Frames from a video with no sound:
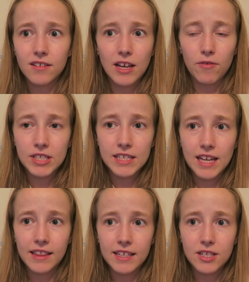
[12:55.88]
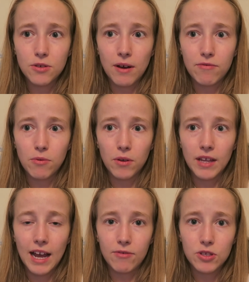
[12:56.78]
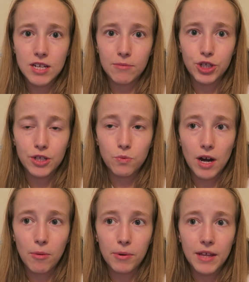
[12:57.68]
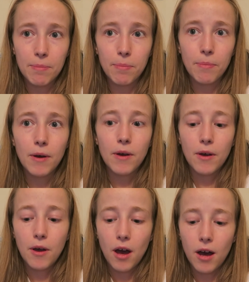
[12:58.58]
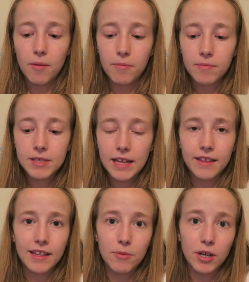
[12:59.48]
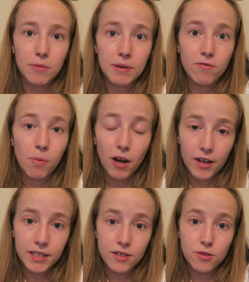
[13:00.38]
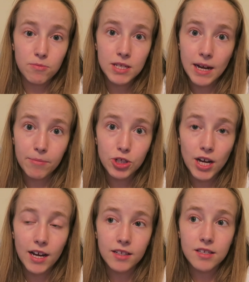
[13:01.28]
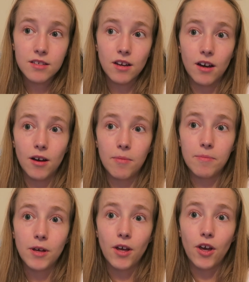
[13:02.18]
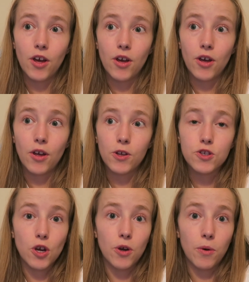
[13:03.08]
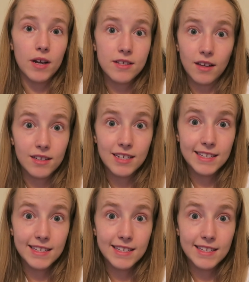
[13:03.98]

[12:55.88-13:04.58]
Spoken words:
obviously sent this to everyone they have on Snapchat as well, but they said that they were going to be replying to some Snapchats. So I decided to